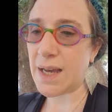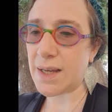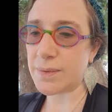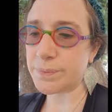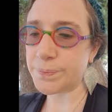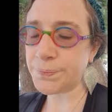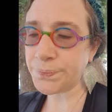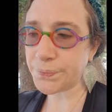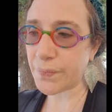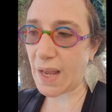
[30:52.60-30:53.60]

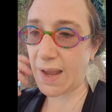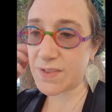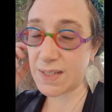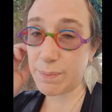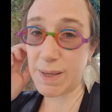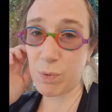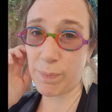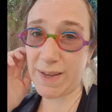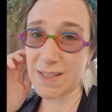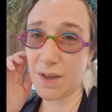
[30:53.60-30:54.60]
I've seen
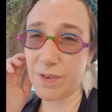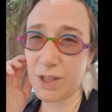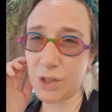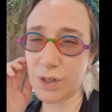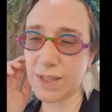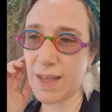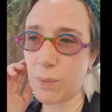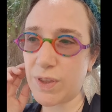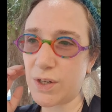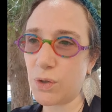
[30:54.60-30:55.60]
people, myself included,
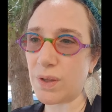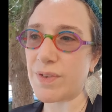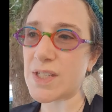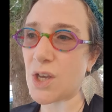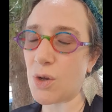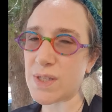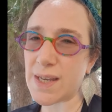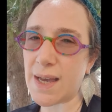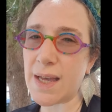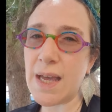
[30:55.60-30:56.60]
that with annular
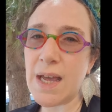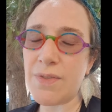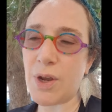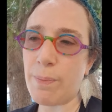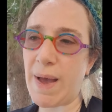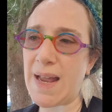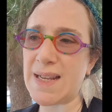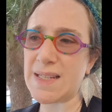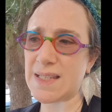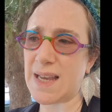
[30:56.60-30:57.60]
viscosa, their
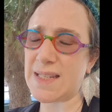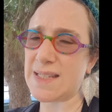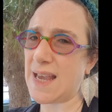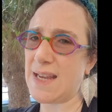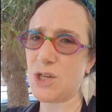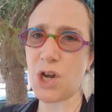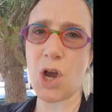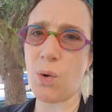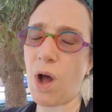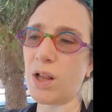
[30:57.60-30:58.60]
bodies say
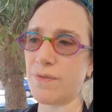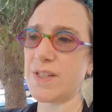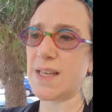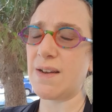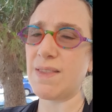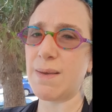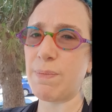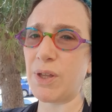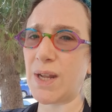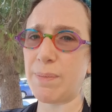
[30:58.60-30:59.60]
no. All of a sudden they
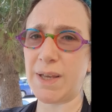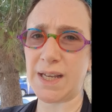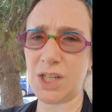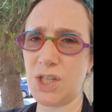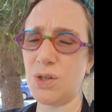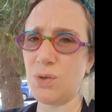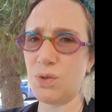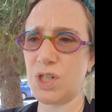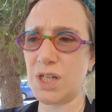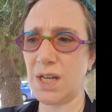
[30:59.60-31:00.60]
build up a
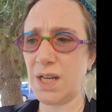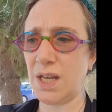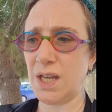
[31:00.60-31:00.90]
huge,